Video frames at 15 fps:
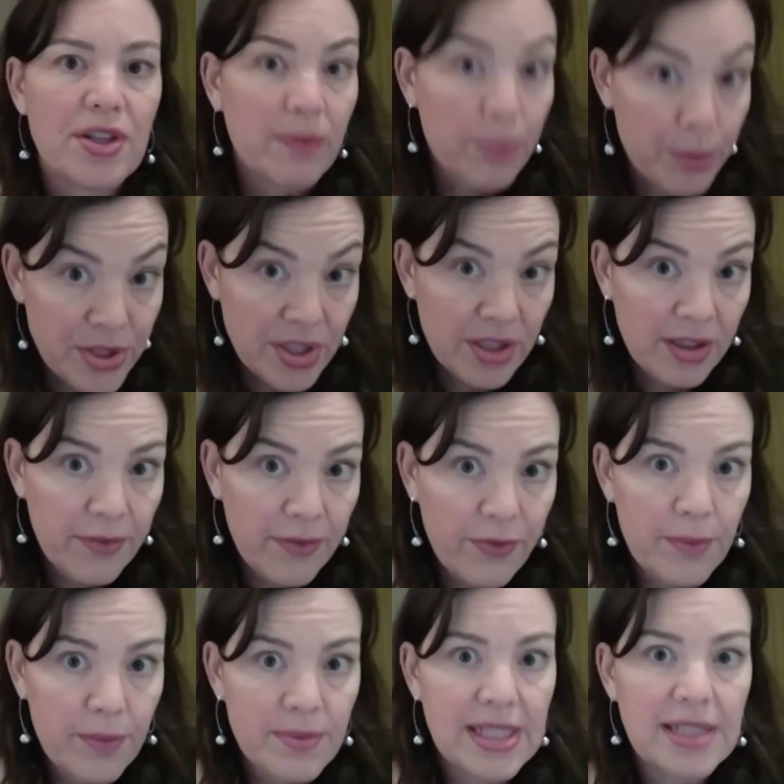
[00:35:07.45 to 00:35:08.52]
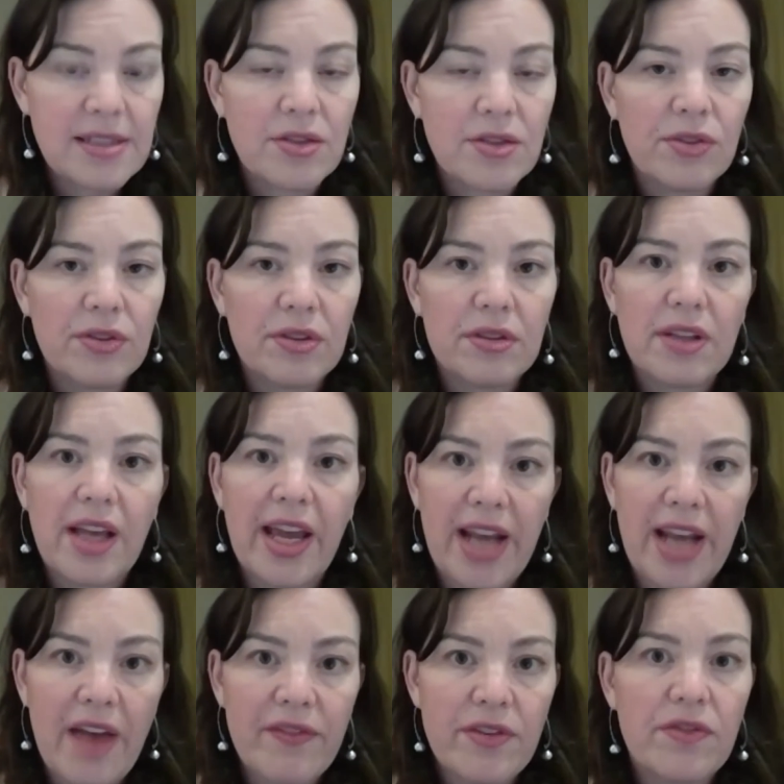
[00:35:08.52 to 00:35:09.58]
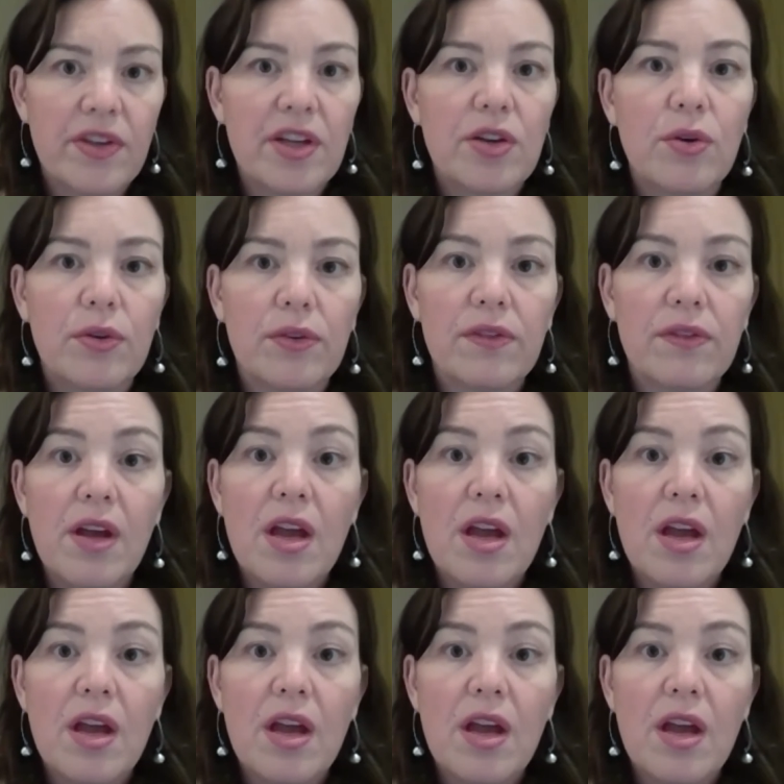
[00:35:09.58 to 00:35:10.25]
particularly from diesel and heavy vehicles.